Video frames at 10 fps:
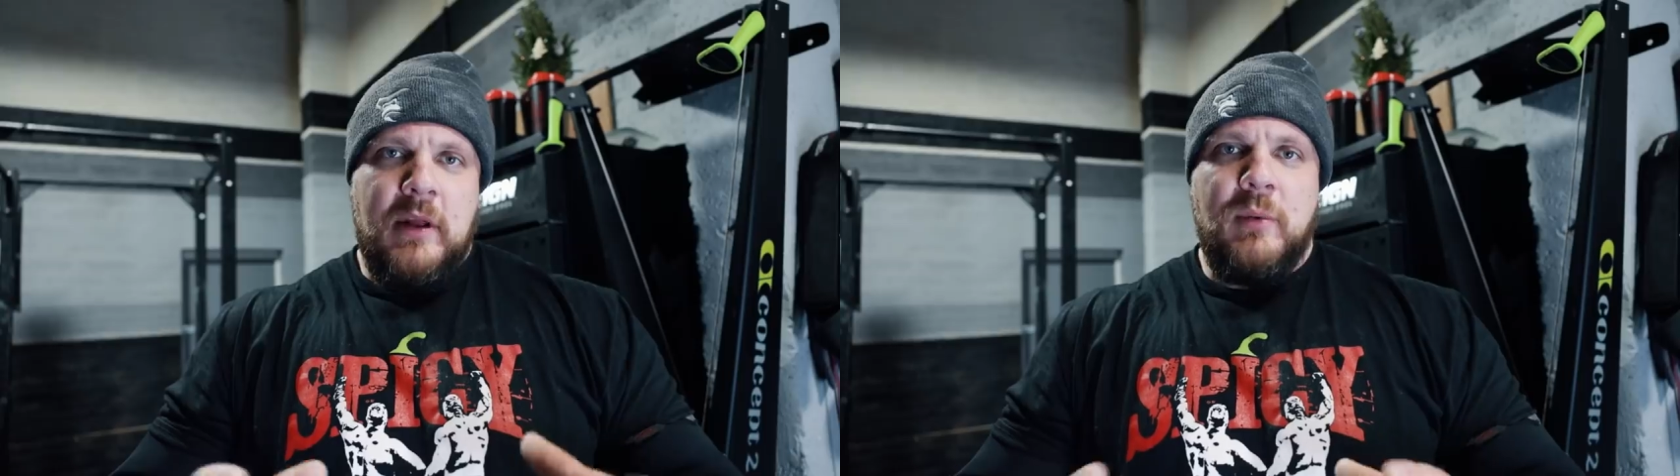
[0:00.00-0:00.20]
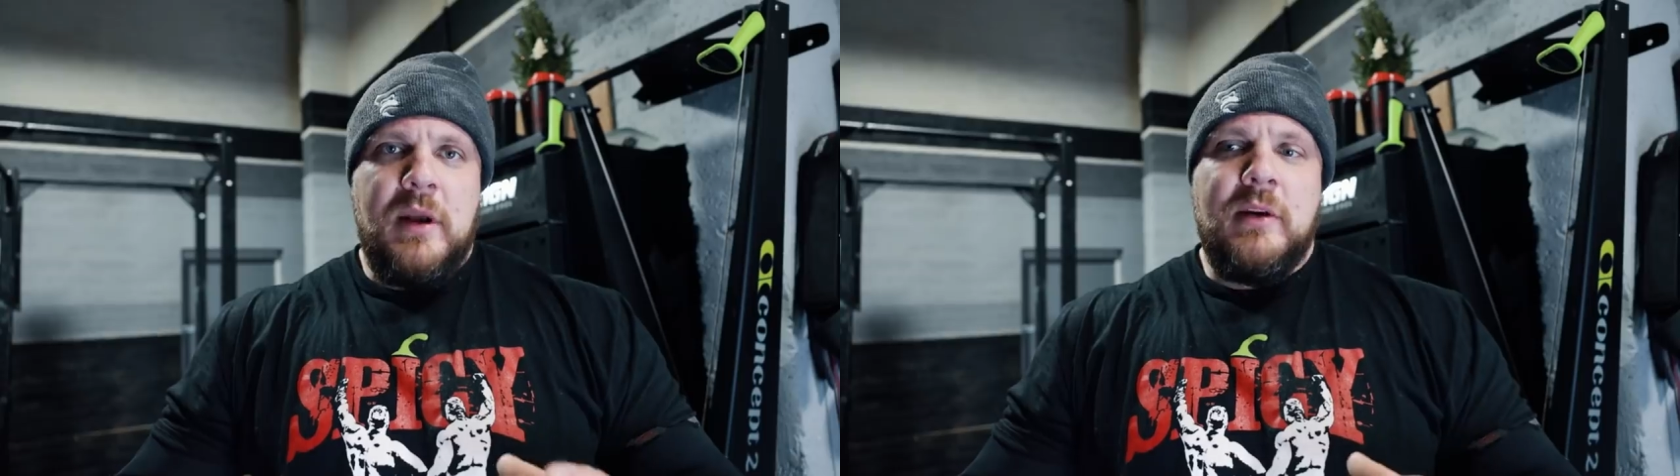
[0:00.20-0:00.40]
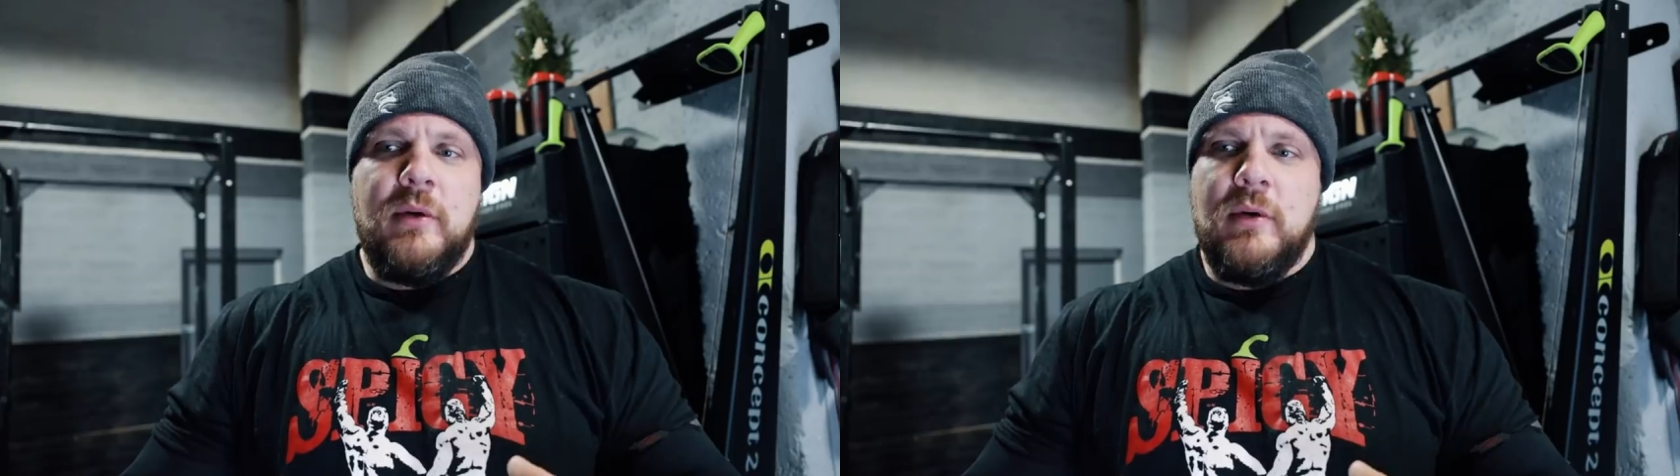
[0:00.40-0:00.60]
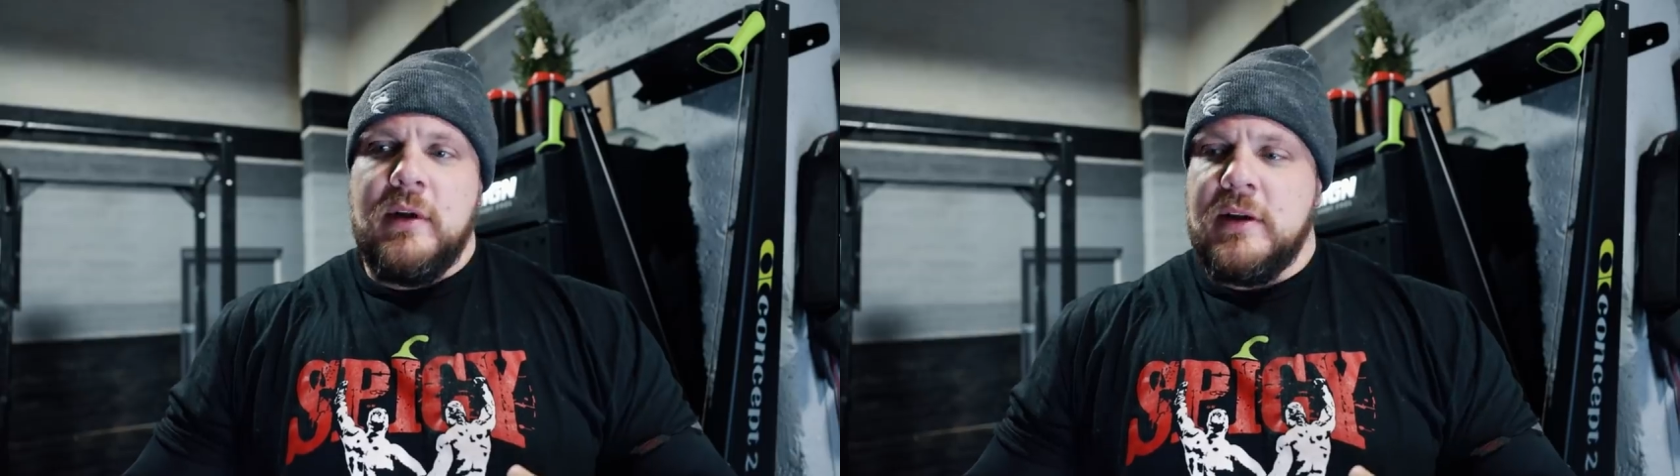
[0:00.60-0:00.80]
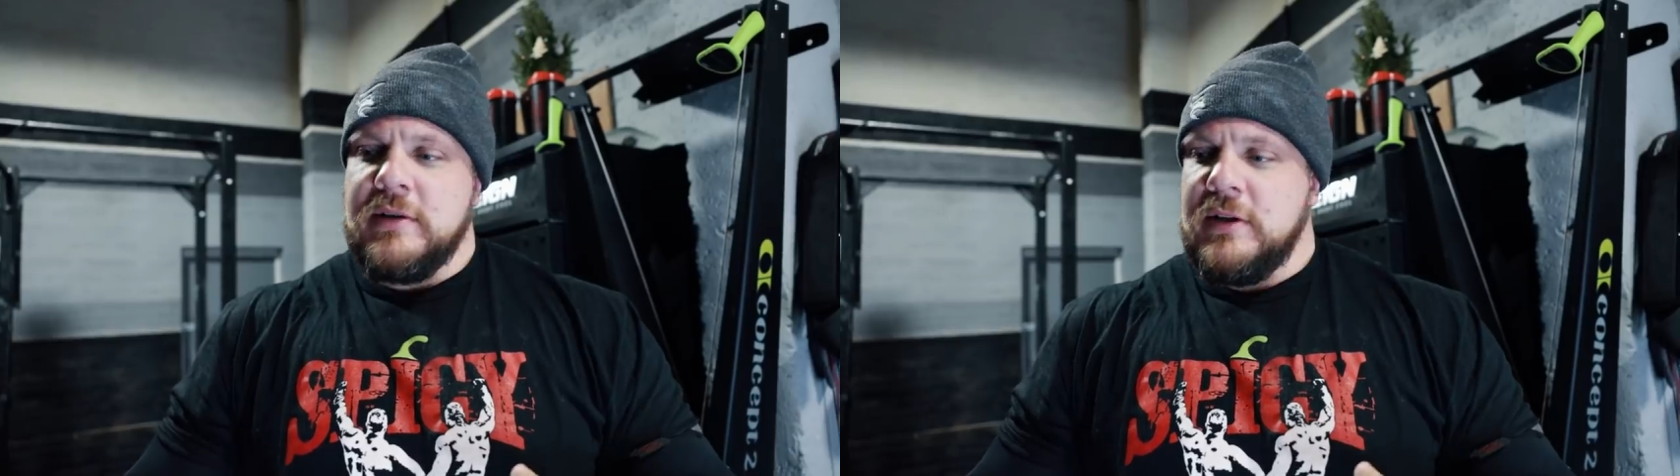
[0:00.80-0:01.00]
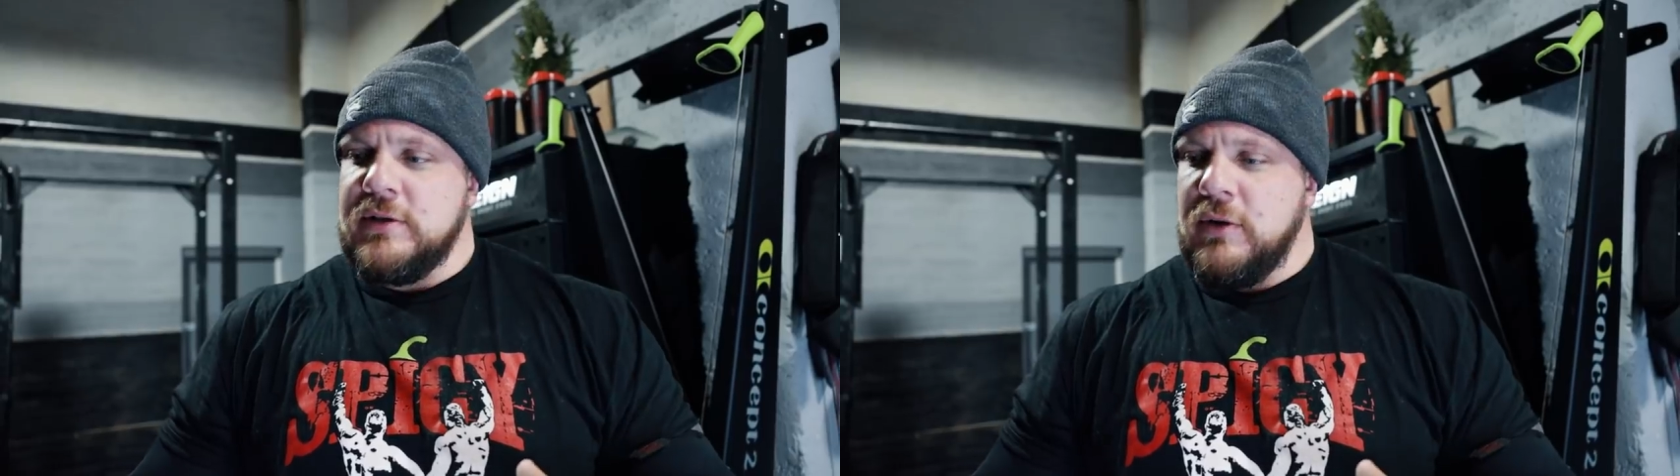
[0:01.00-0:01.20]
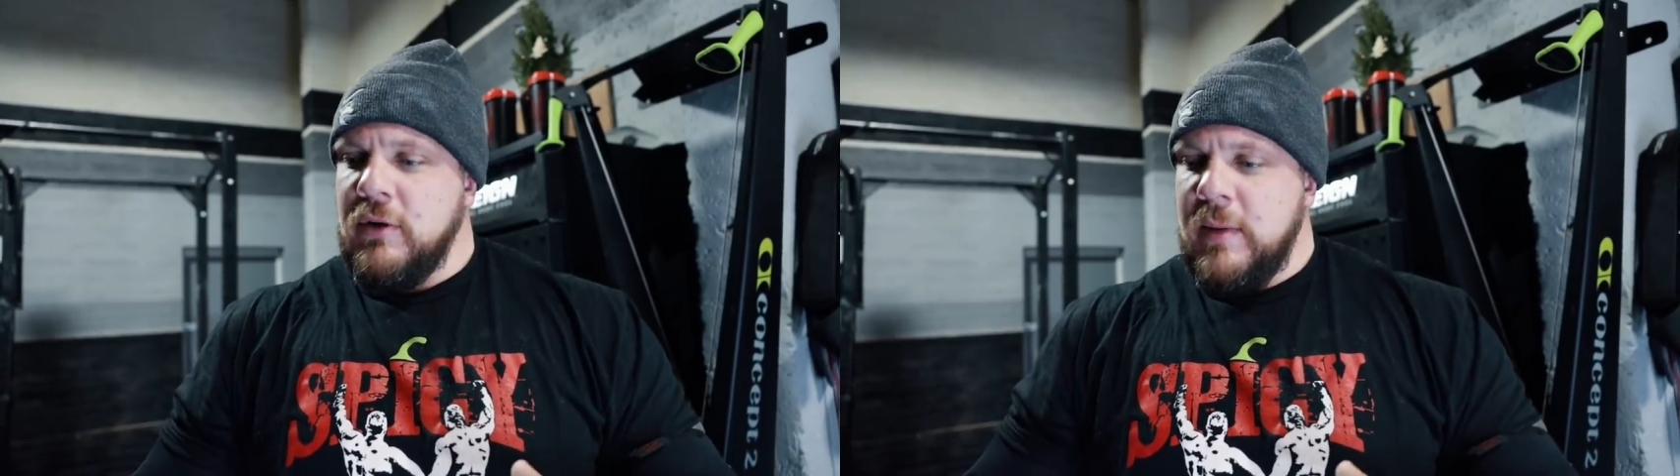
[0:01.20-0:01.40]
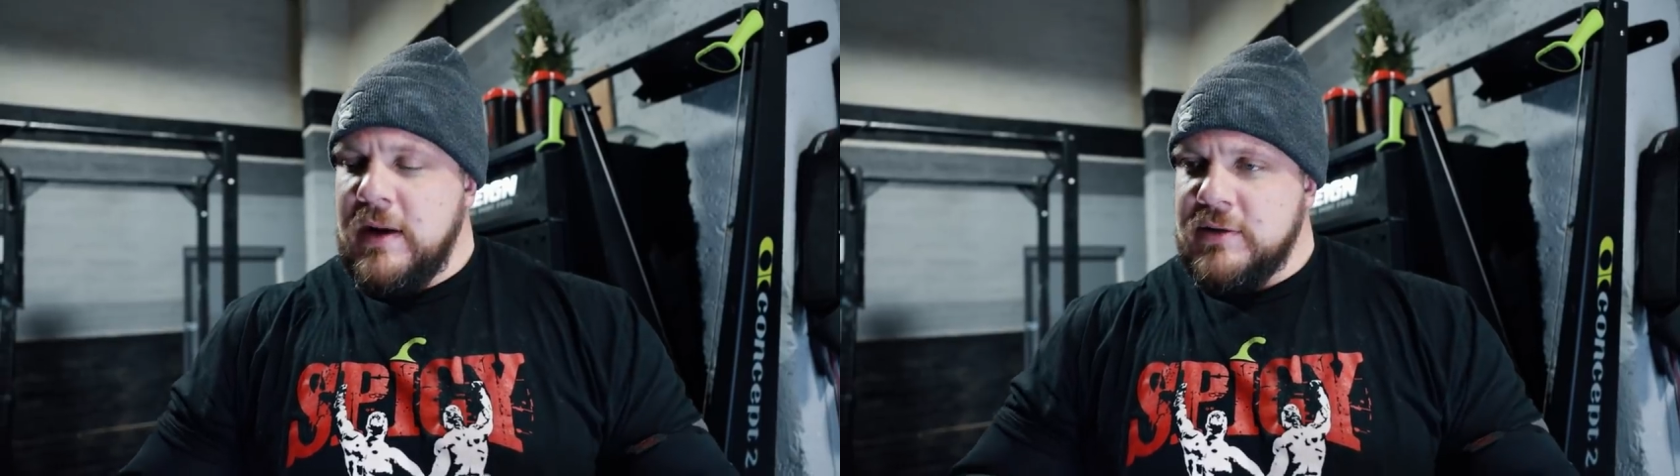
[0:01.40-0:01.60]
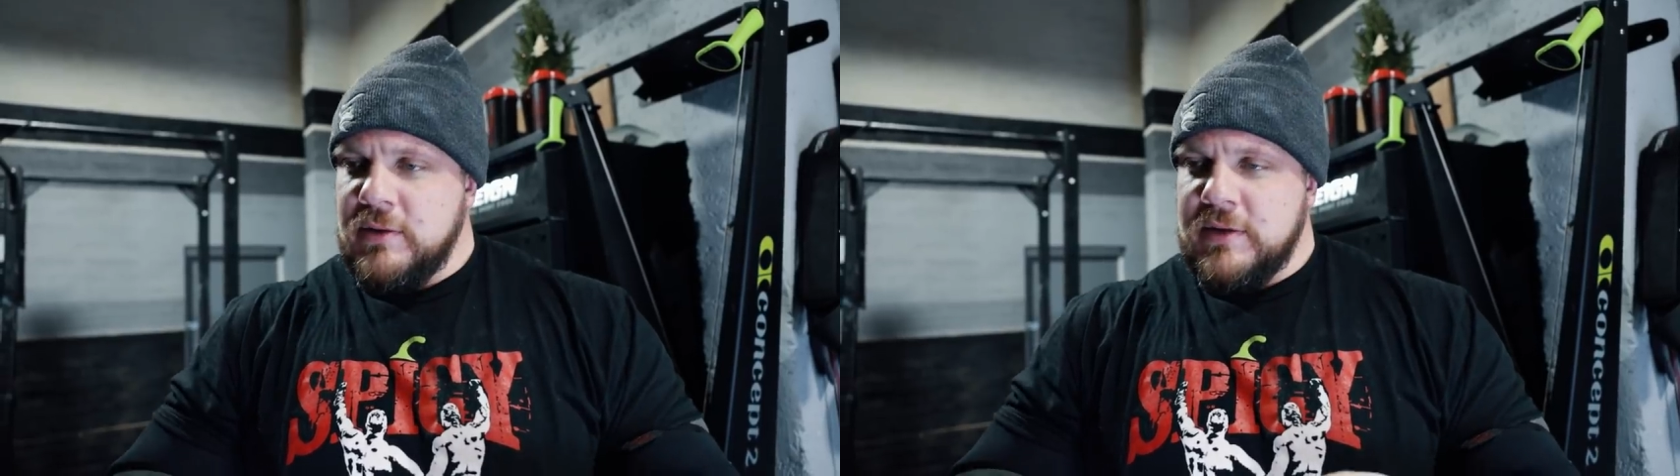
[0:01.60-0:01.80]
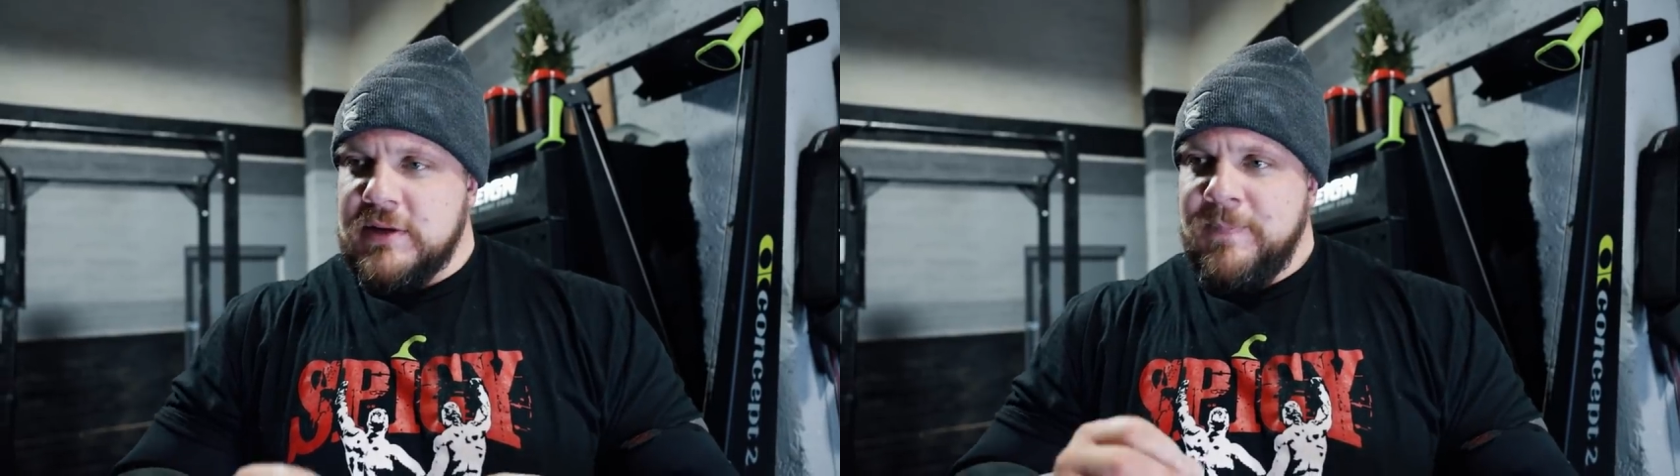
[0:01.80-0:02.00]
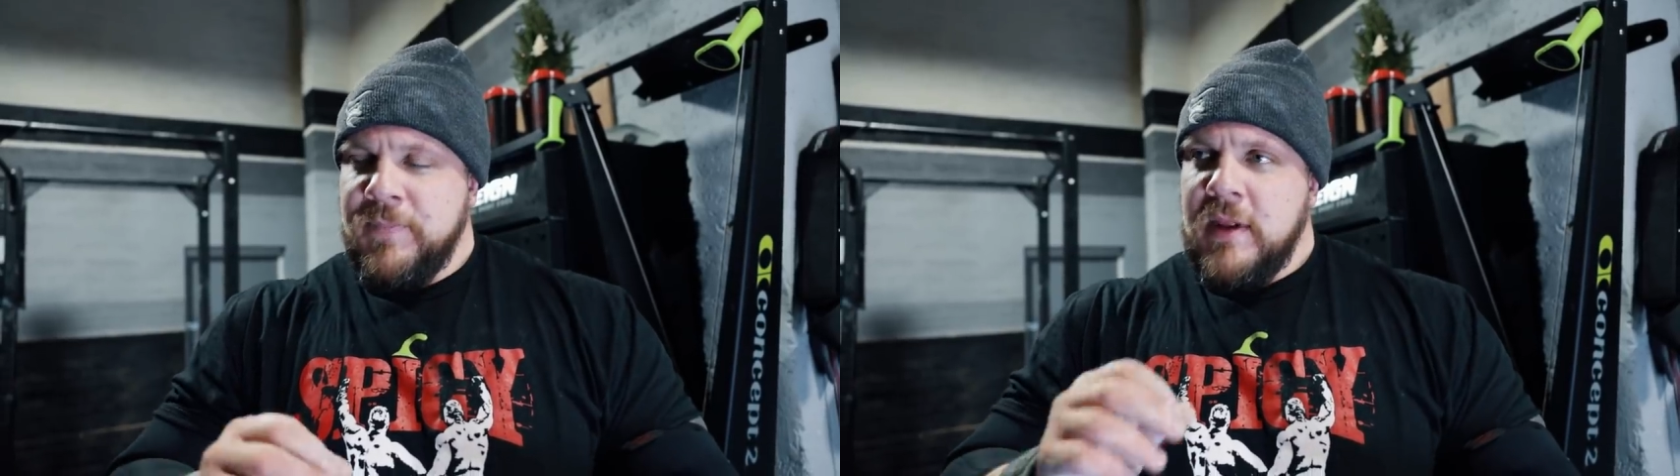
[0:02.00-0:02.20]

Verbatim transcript: that we do as, as strongmen, so it's